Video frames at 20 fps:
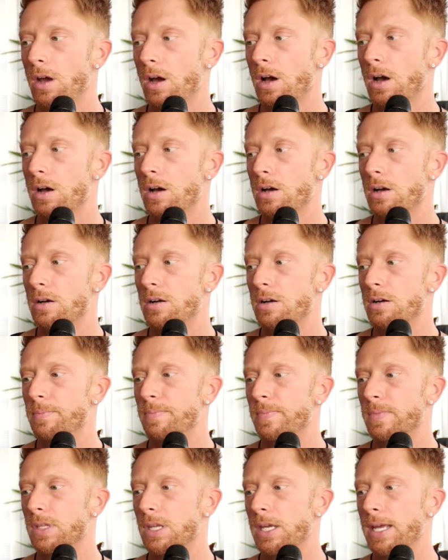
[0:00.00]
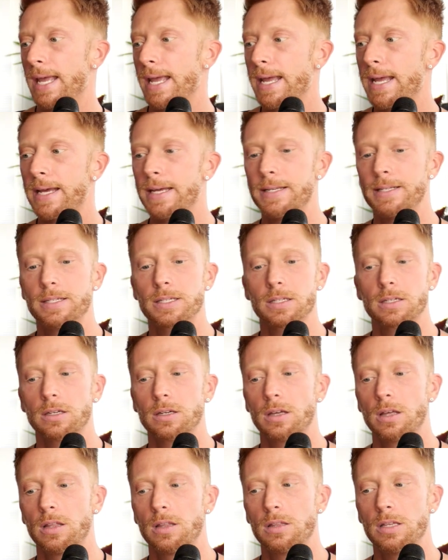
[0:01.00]
And
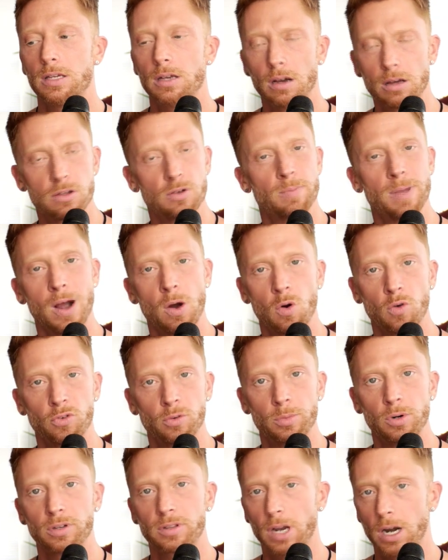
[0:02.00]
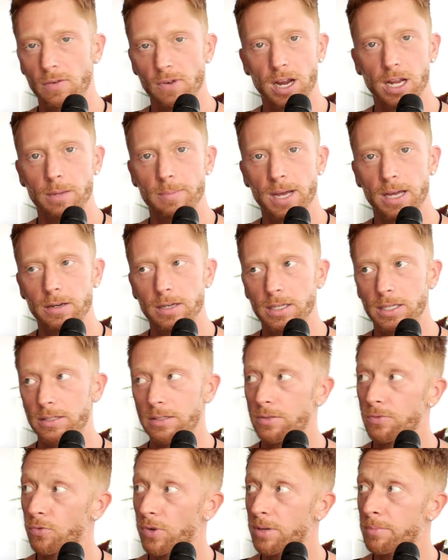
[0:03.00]
the other powerful book that I recommend is
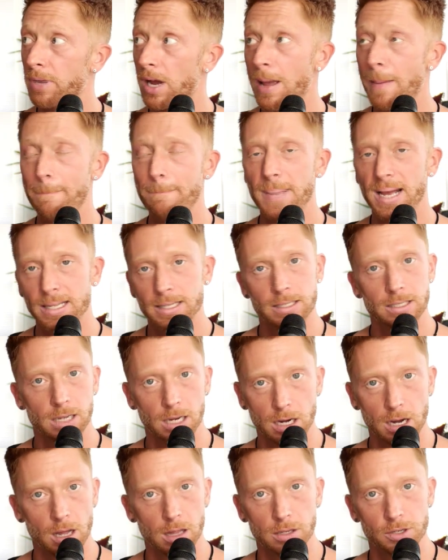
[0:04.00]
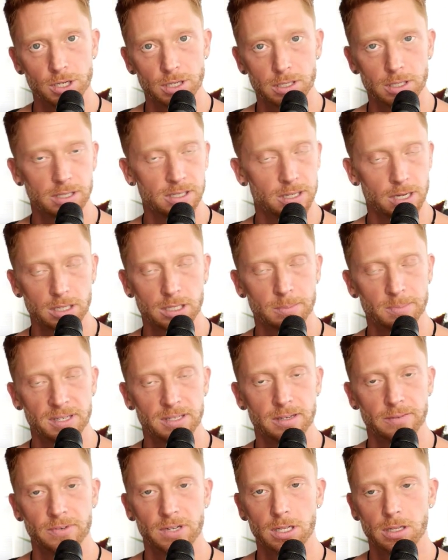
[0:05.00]
written by a men's psychologist. It's not
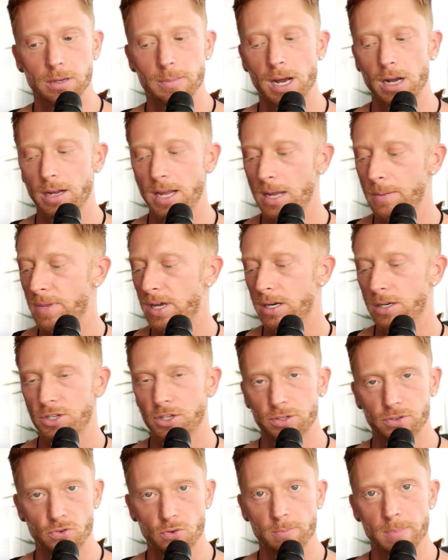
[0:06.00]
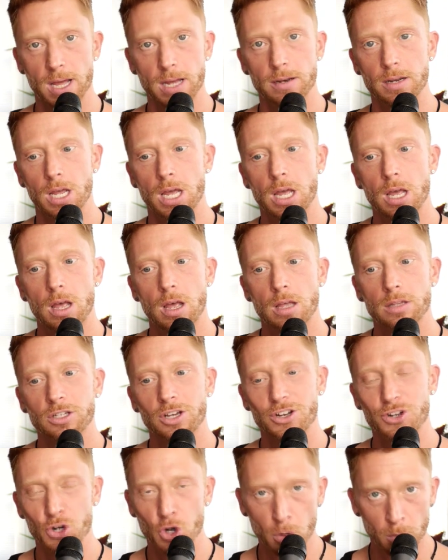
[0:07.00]
specifically about gay men. It's just for men. It's
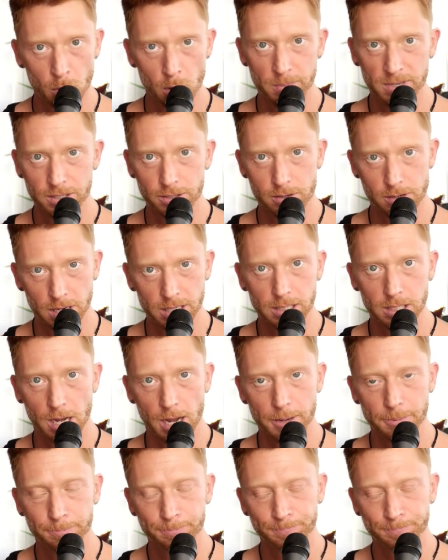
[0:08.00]
called No More Mr. Nice Guy.